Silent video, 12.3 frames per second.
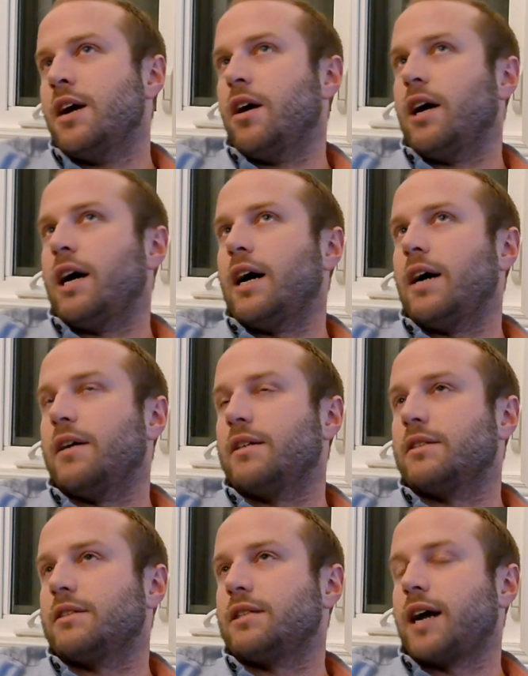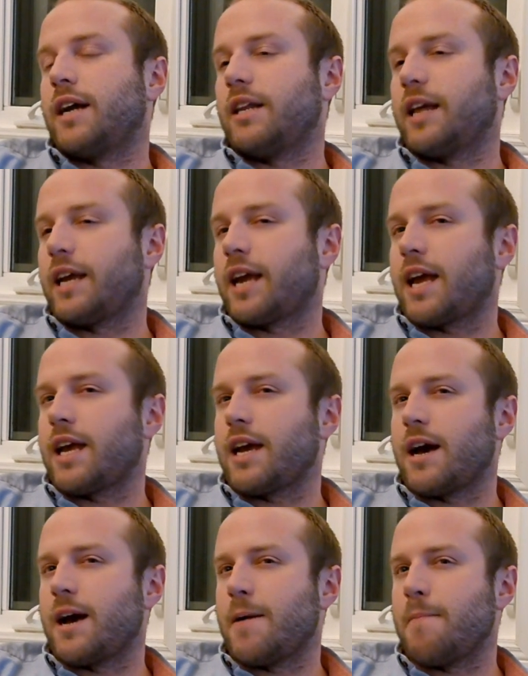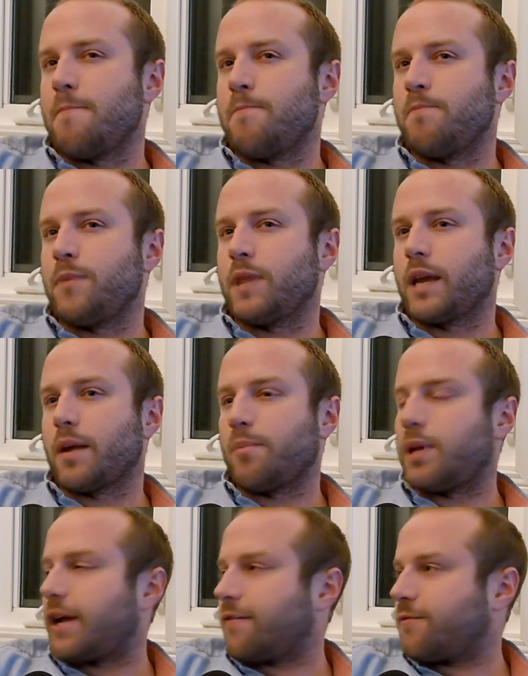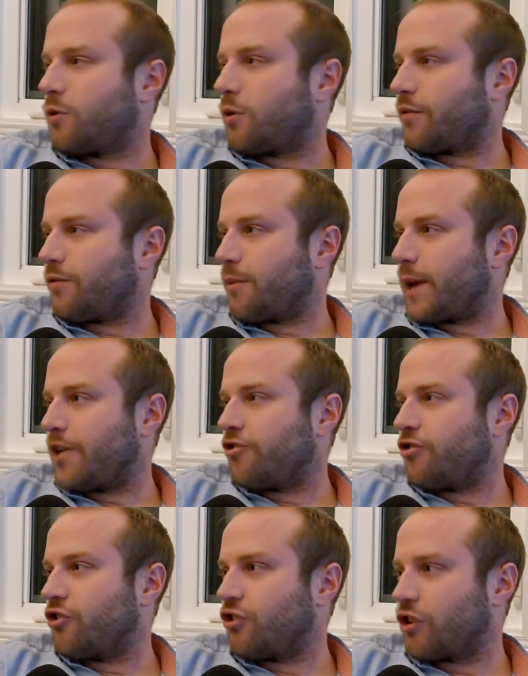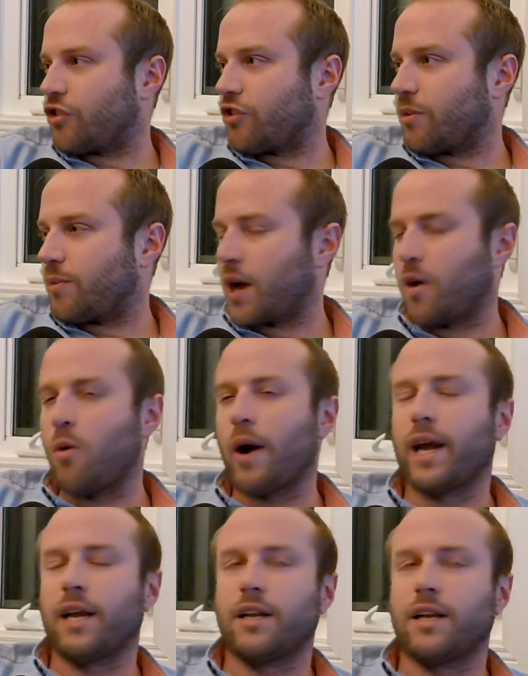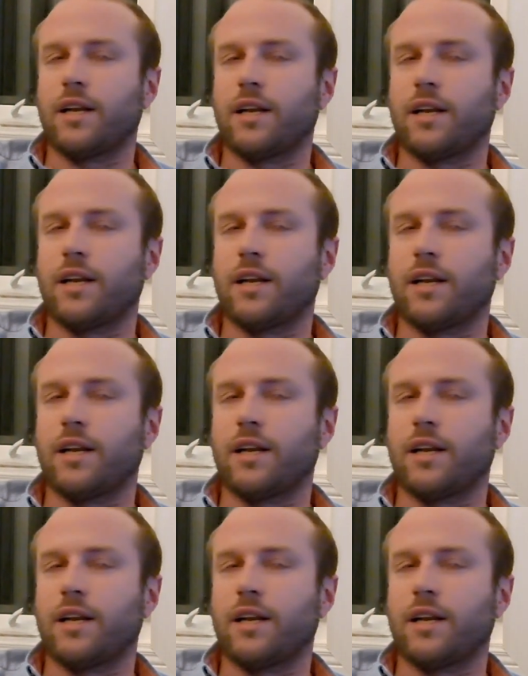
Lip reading: kind of like a plant floor information system, not like an MES or